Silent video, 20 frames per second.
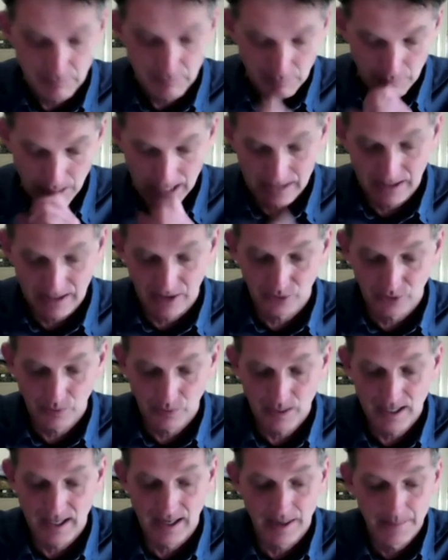and
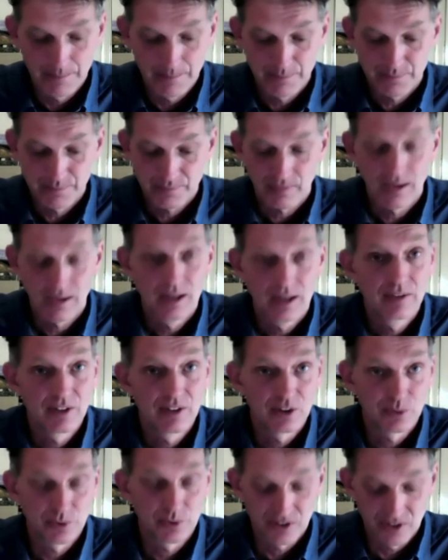elsewhere.
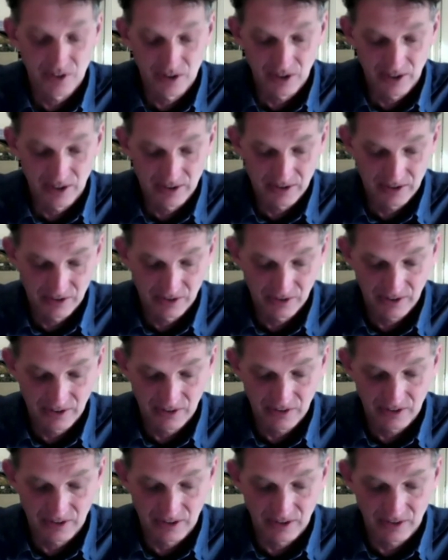This was in the
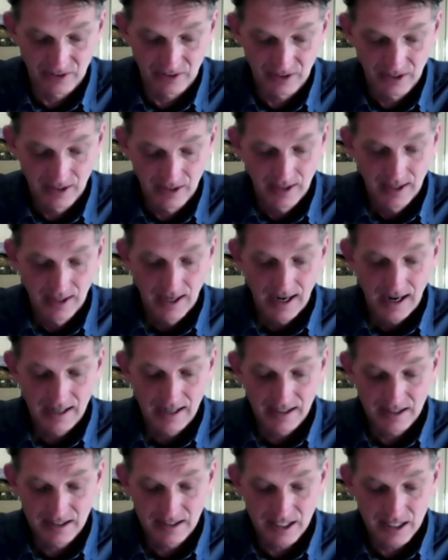1960s. And
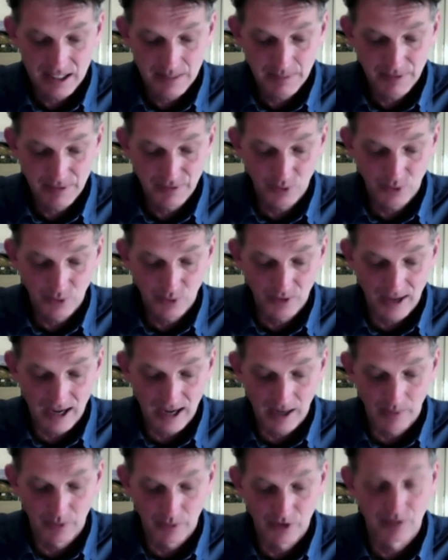indeed, before that,
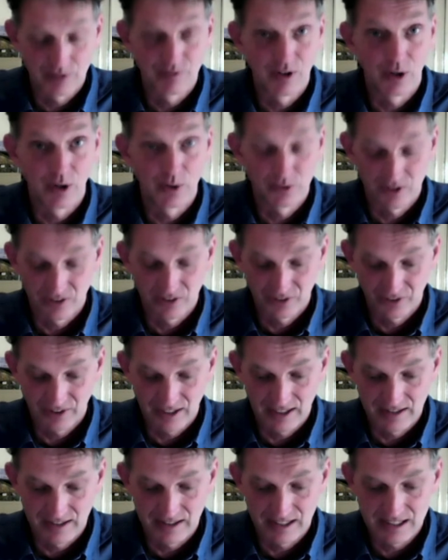I was involved in
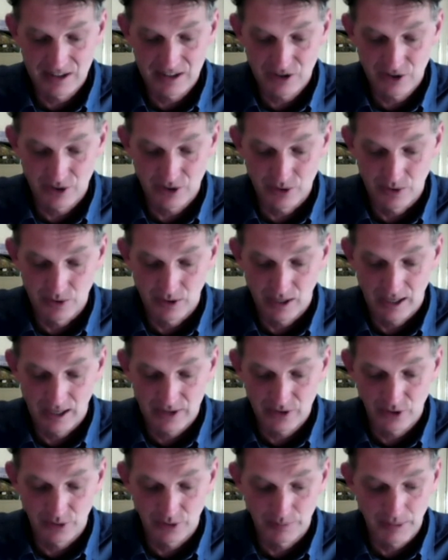CND2. I
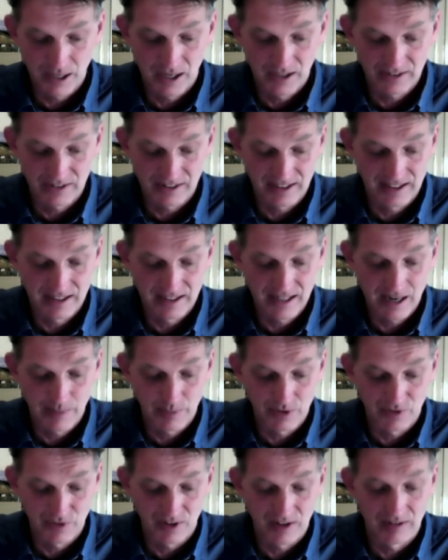took part in and
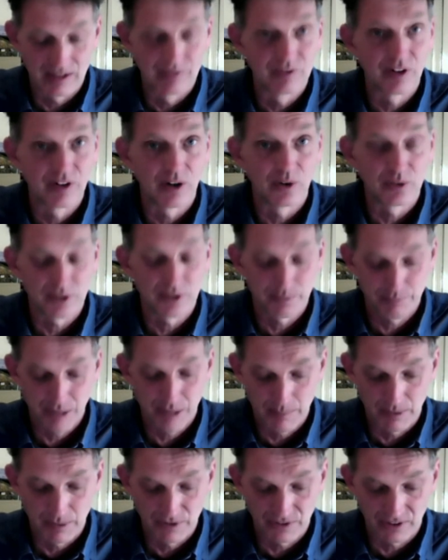was very involved in
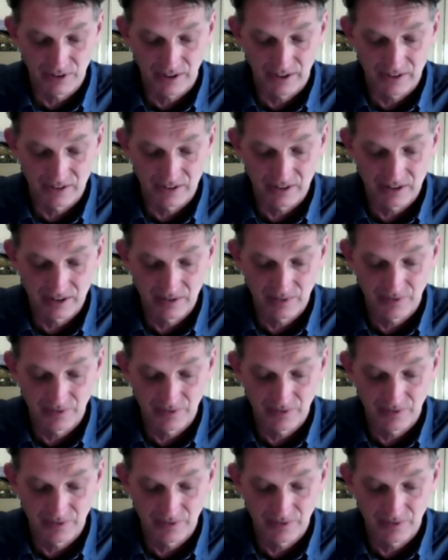publicising the